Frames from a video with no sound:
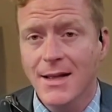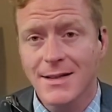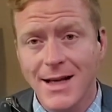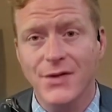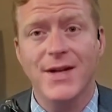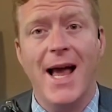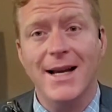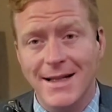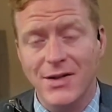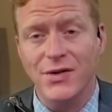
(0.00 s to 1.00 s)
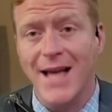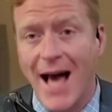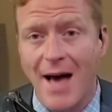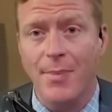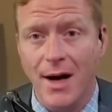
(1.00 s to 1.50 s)
the sales tax that's on
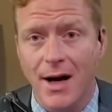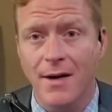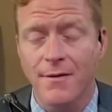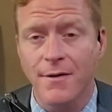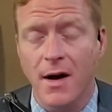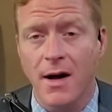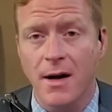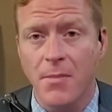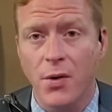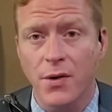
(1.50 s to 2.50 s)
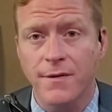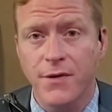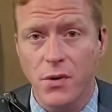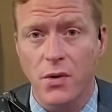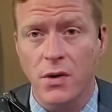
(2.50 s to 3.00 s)
top of uh, motor
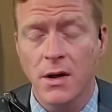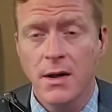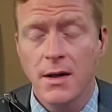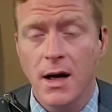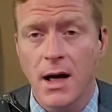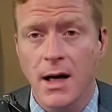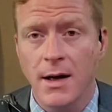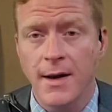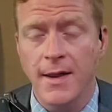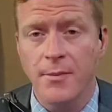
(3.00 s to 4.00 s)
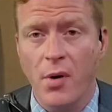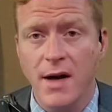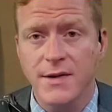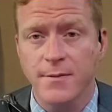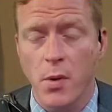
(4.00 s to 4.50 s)
fuel uh, and the
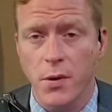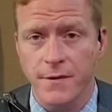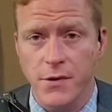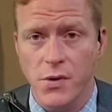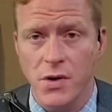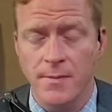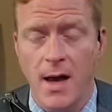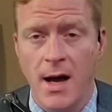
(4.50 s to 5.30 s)
price of motor fuel.